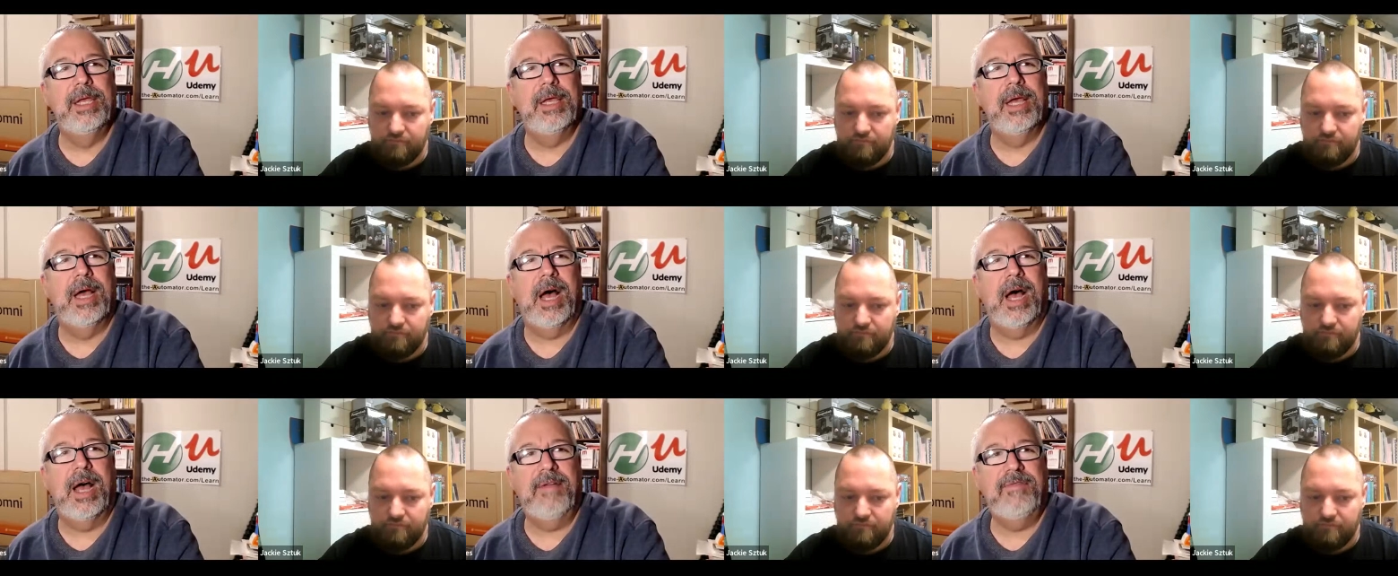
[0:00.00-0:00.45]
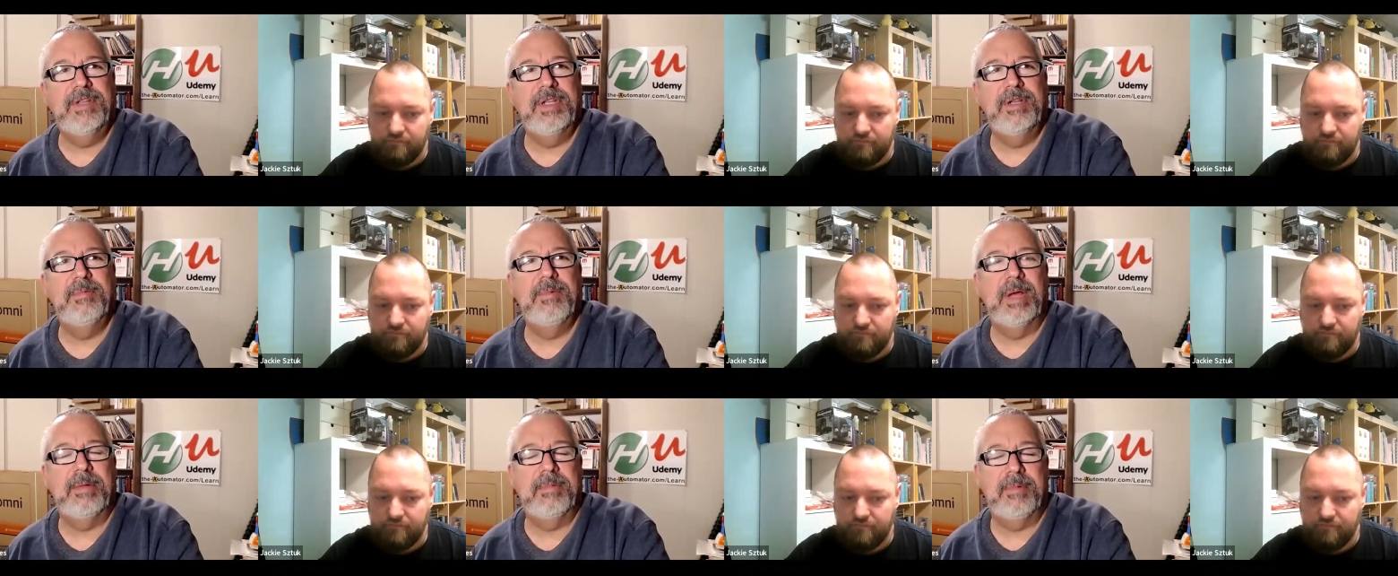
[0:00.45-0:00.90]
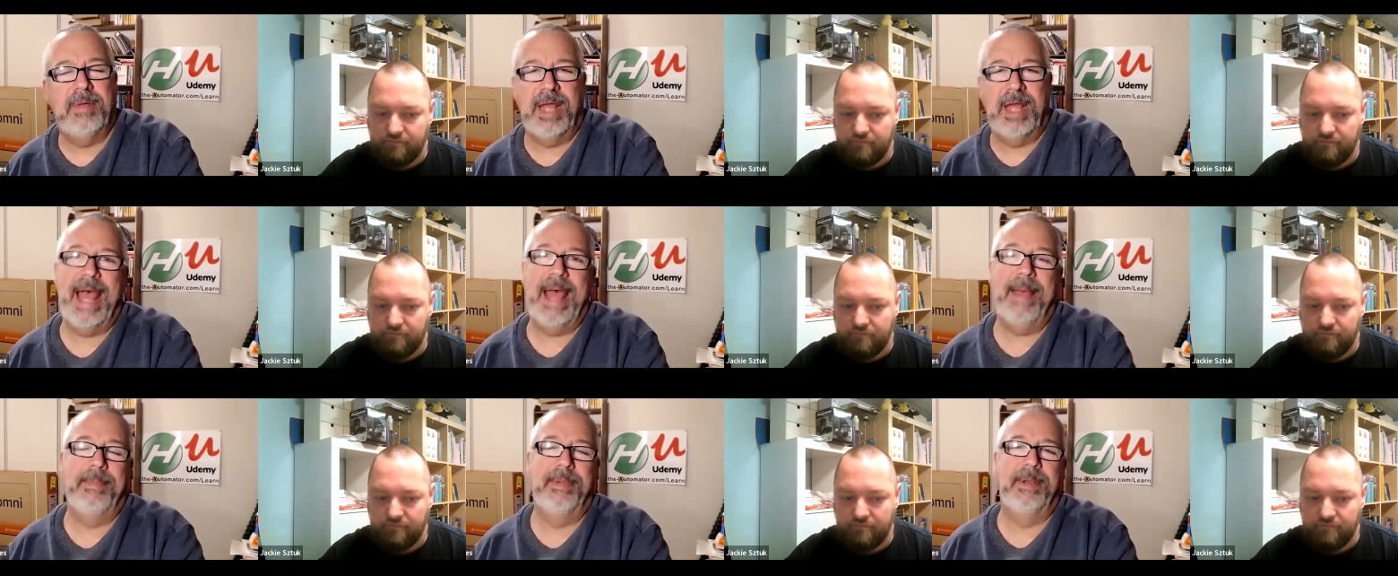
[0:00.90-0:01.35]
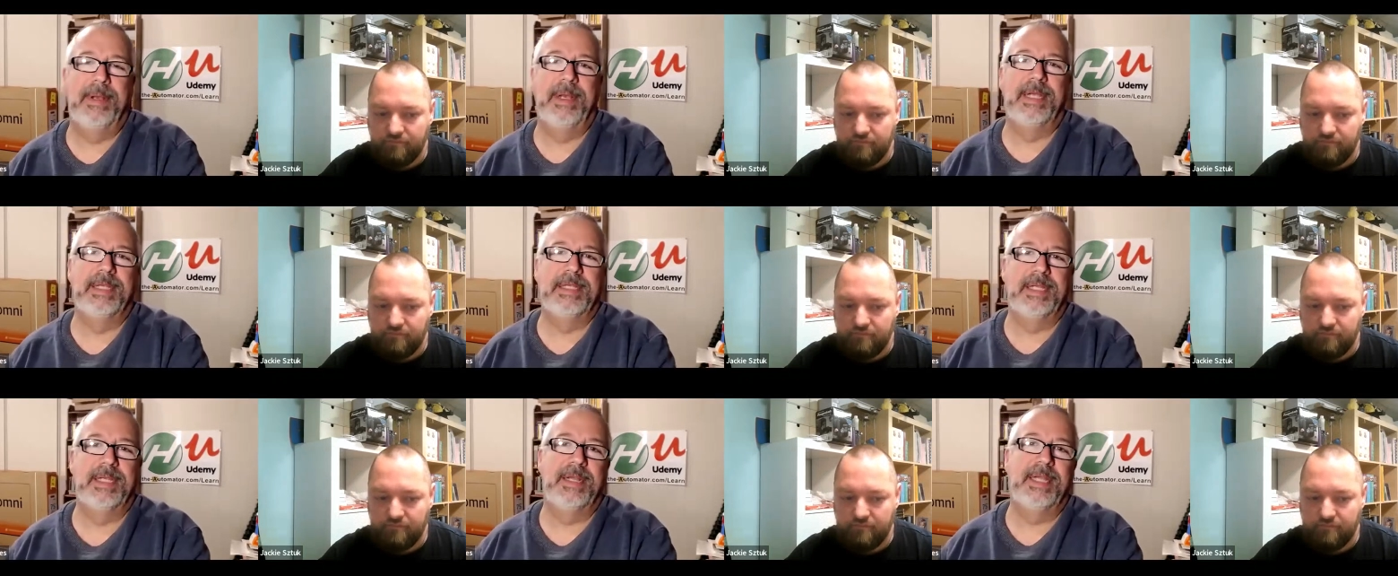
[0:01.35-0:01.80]
Speaker 1: often what will happen
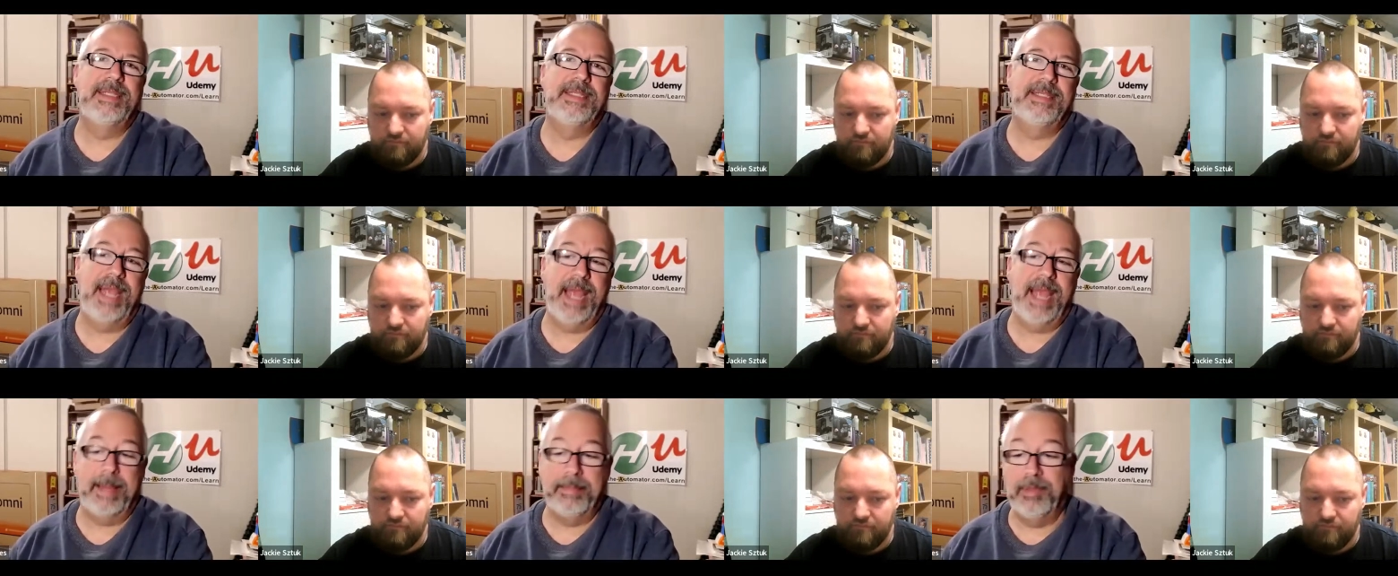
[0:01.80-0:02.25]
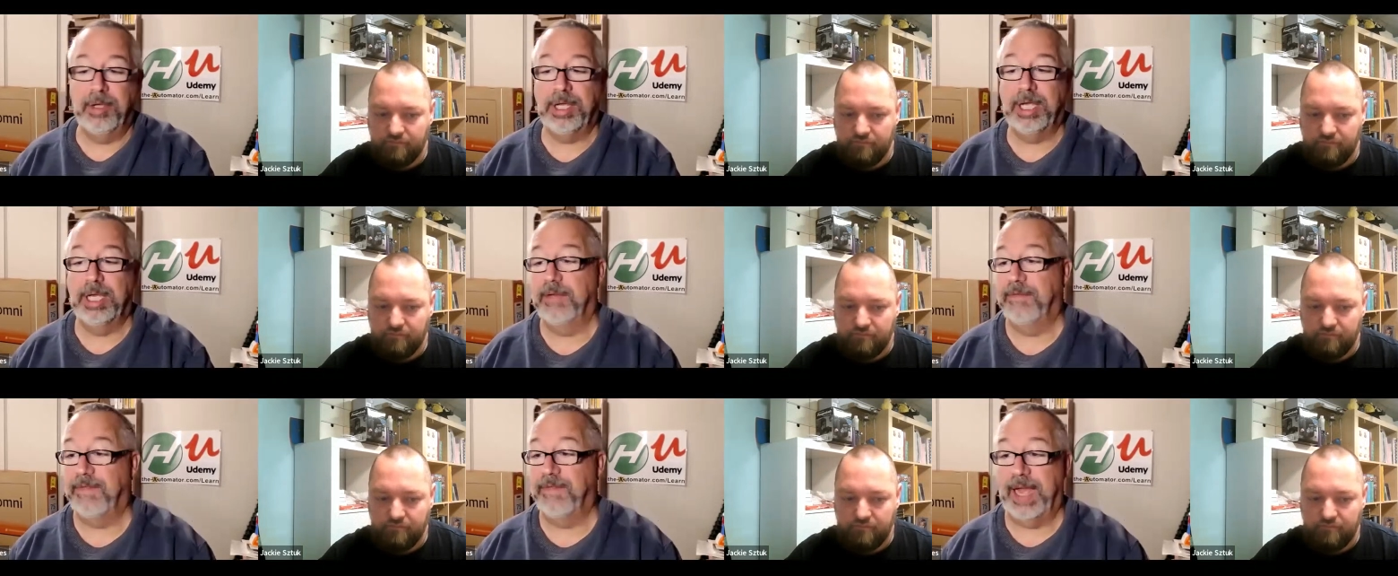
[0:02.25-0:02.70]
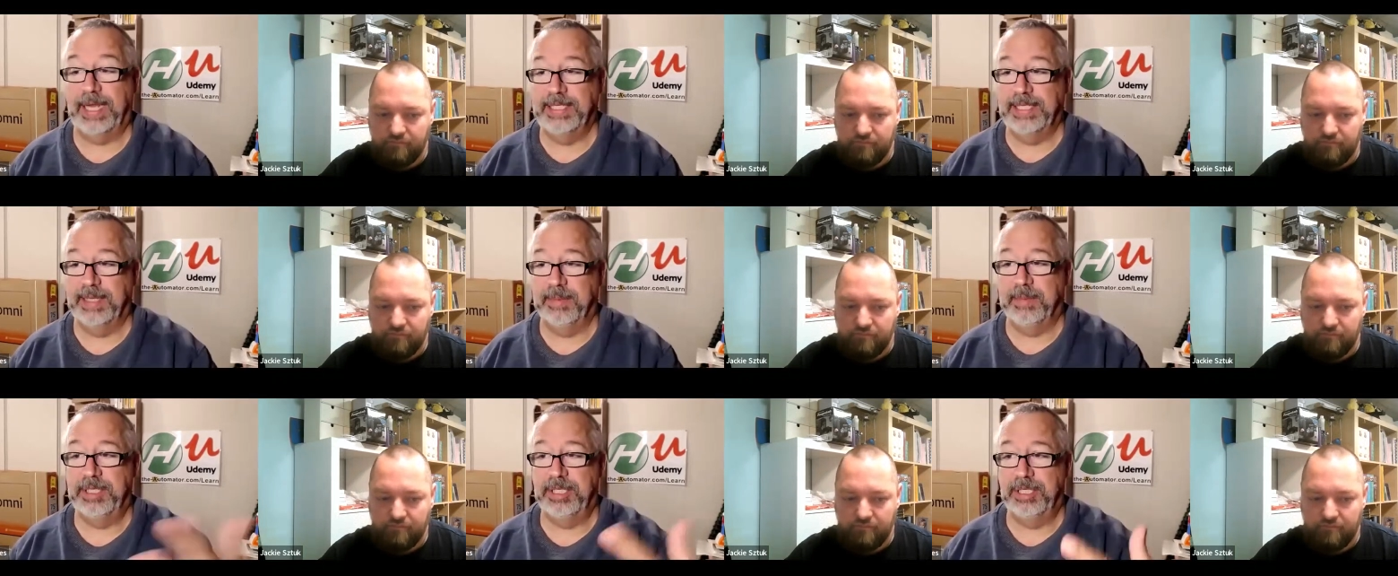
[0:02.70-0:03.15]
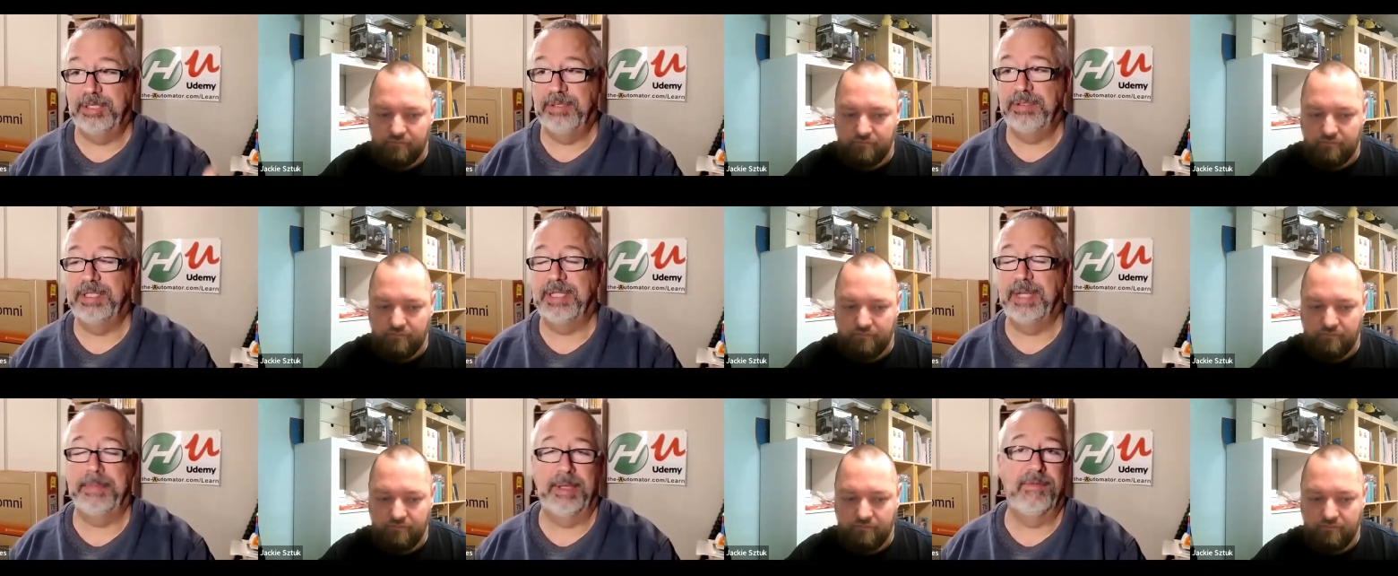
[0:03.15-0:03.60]
is that let's say I'm looking to find someone to do
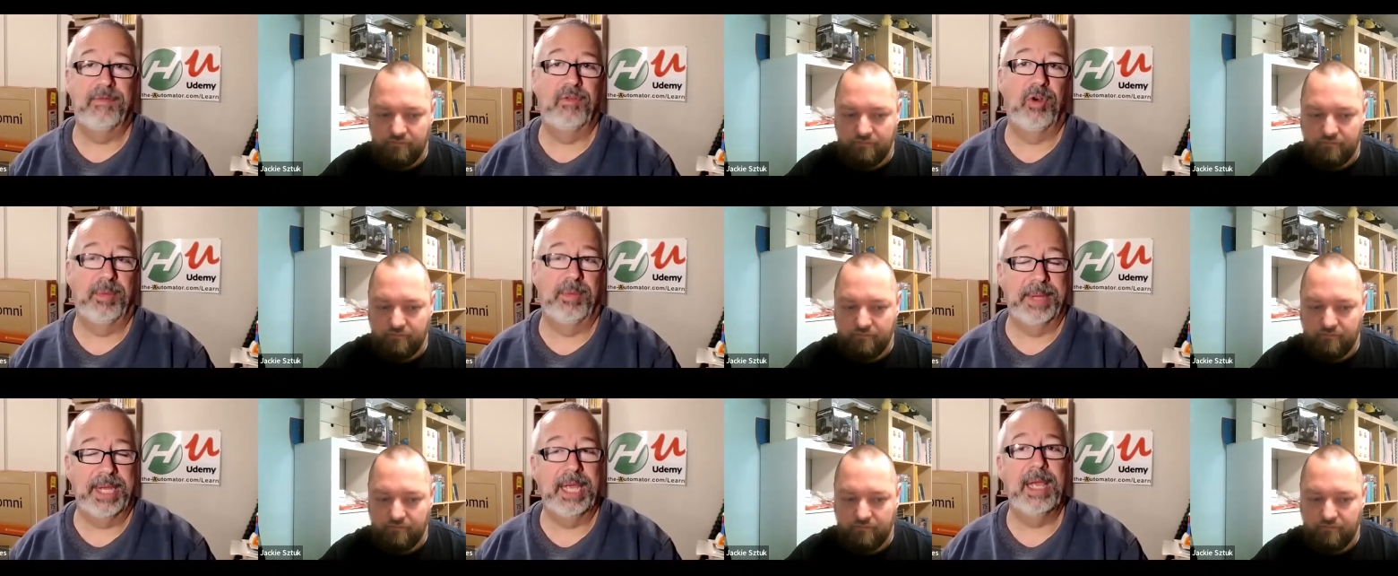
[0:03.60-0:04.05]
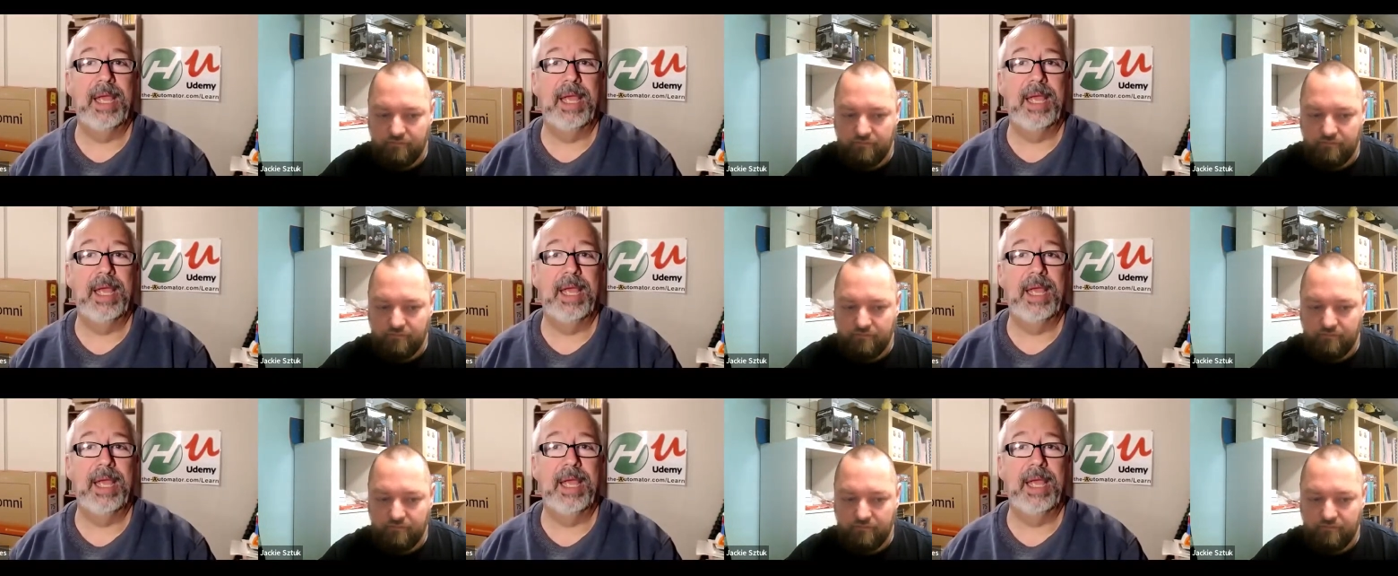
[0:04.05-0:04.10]
something for me,